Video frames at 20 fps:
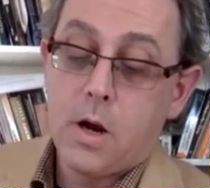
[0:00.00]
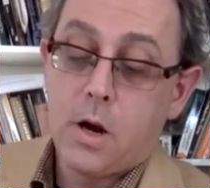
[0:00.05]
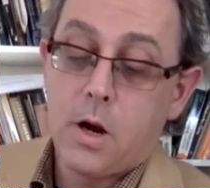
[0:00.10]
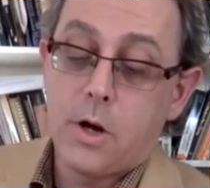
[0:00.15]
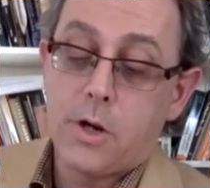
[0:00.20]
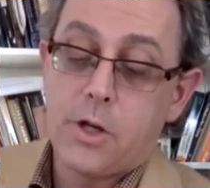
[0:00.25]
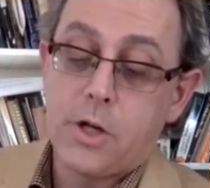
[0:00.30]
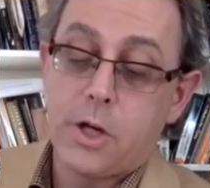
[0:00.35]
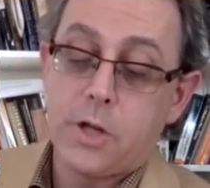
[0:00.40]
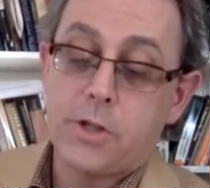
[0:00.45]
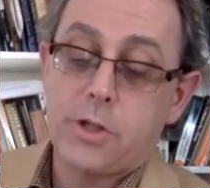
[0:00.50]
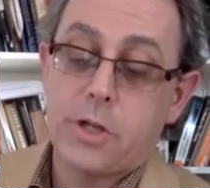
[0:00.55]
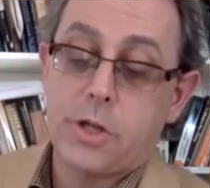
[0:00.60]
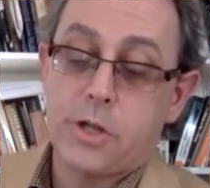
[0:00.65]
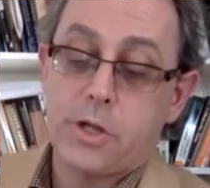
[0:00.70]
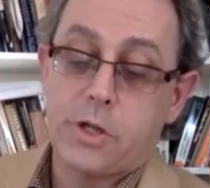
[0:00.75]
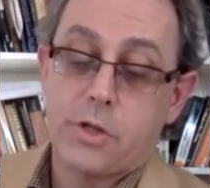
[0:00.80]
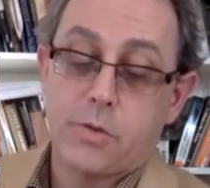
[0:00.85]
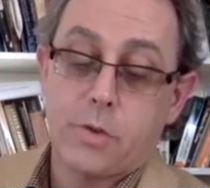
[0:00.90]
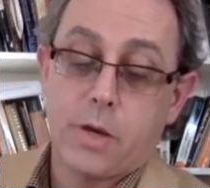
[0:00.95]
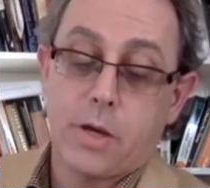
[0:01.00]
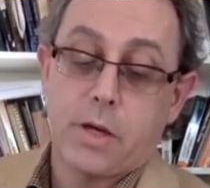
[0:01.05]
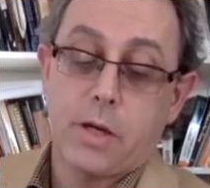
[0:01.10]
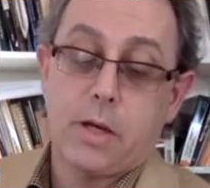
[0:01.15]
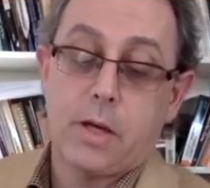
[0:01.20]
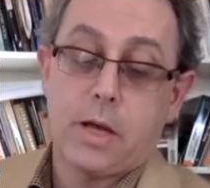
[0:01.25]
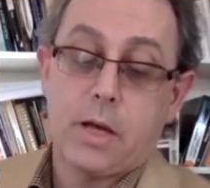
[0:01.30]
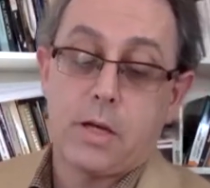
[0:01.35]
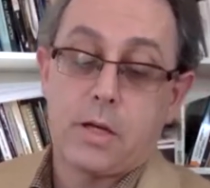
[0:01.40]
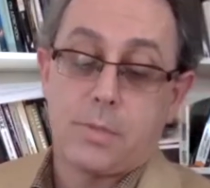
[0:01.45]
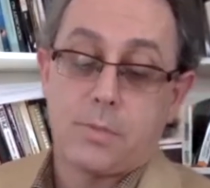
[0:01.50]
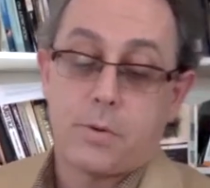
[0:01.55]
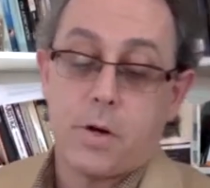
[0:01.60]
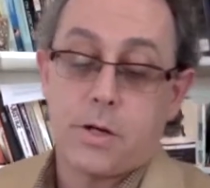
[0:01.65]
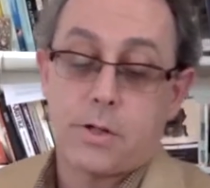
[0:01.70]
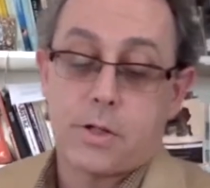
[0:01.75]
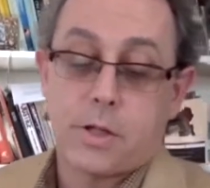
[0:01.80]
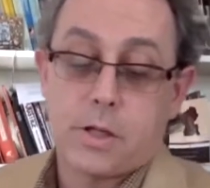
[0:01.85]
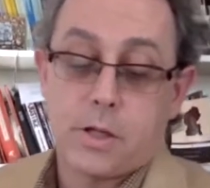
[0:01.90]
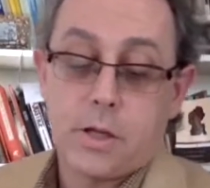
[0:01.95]
are just as striking and
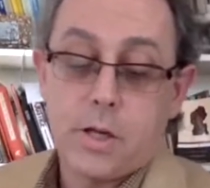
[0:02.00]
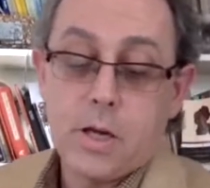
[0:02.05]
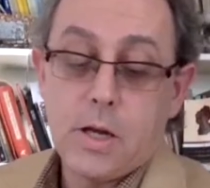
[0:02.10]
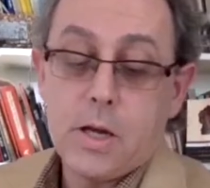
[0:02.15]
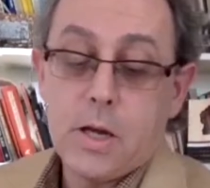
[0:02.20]
depressing